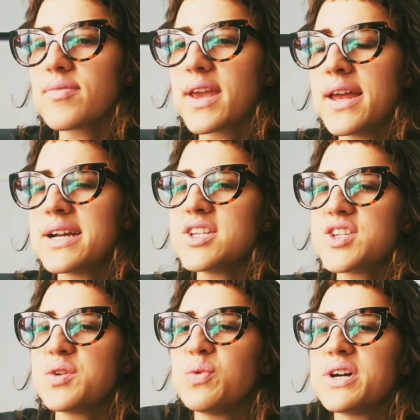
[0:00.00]
And I
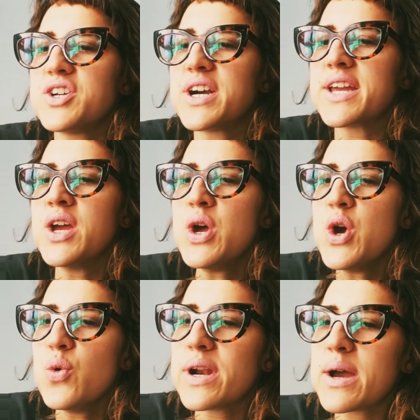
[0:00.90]
stood wondering
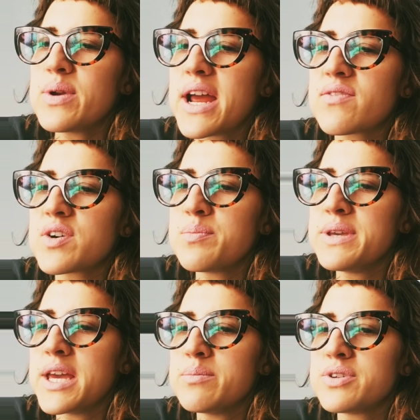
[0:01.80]
when I would ever
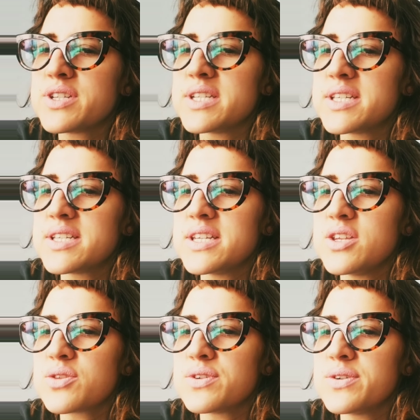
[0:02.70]
be able to see
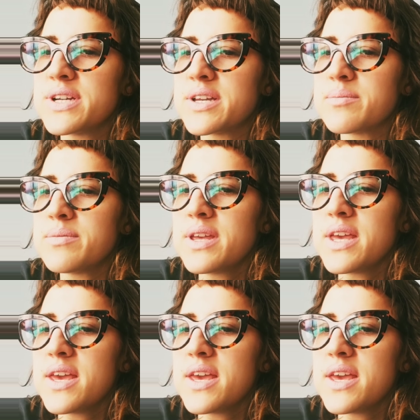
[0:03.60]
through him,